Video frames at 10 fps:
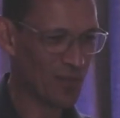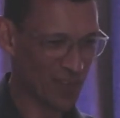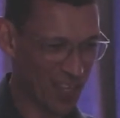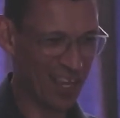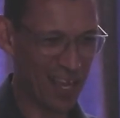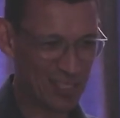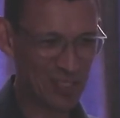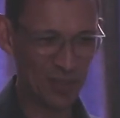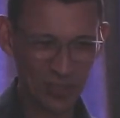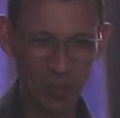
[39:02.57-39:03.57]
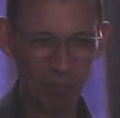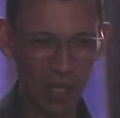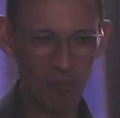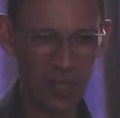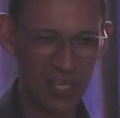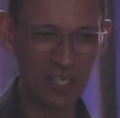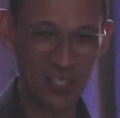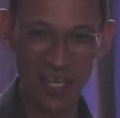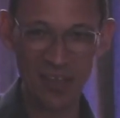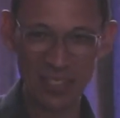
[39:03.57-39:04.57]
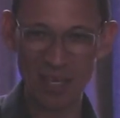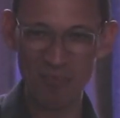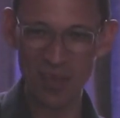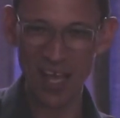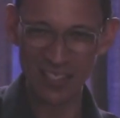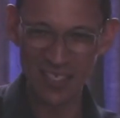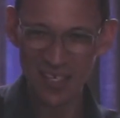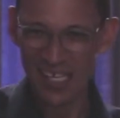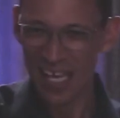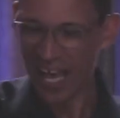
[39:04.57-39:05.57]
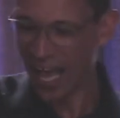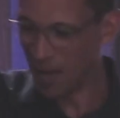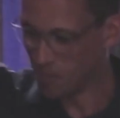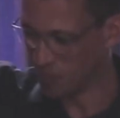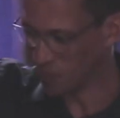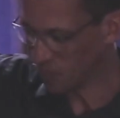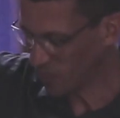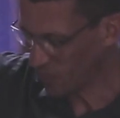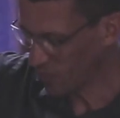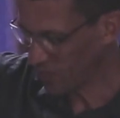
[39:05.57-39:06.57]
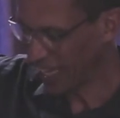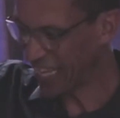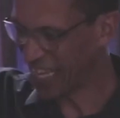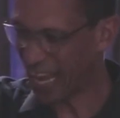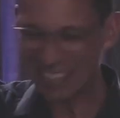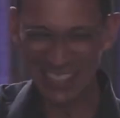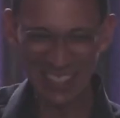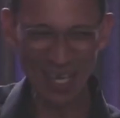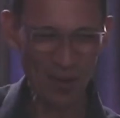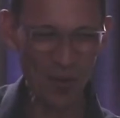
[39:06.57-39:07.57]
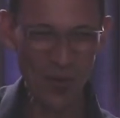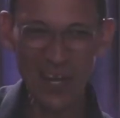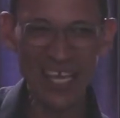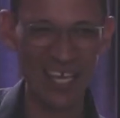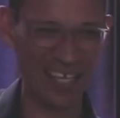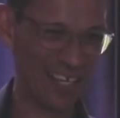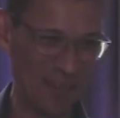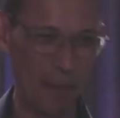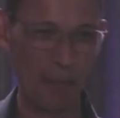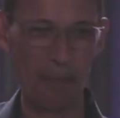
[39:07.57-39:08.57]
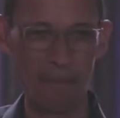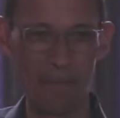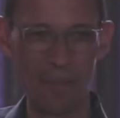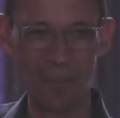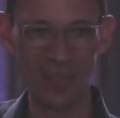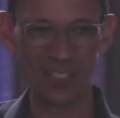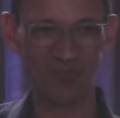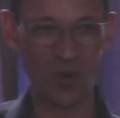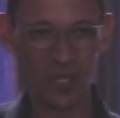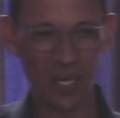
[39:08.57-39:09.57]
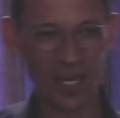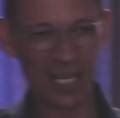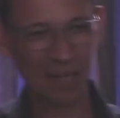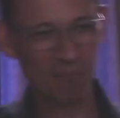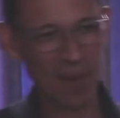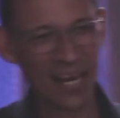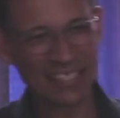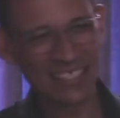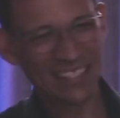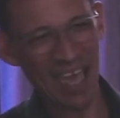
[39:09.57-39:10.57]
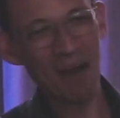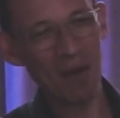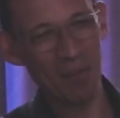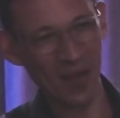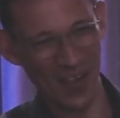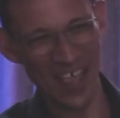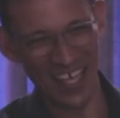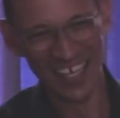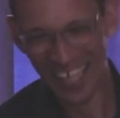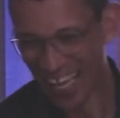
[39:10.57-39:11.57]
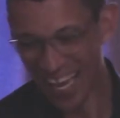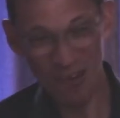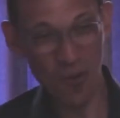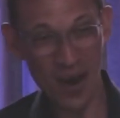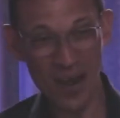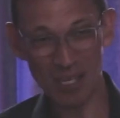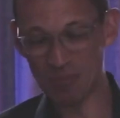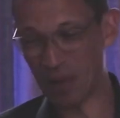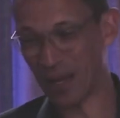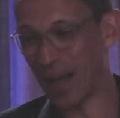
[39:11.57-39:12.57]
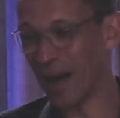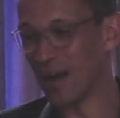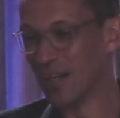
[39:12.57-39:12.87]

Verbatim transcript: Castor, it's not milk of magnesia, eh? That's something else. Um, castor olie. It's wonderful, but it's terrible. It works, but oh.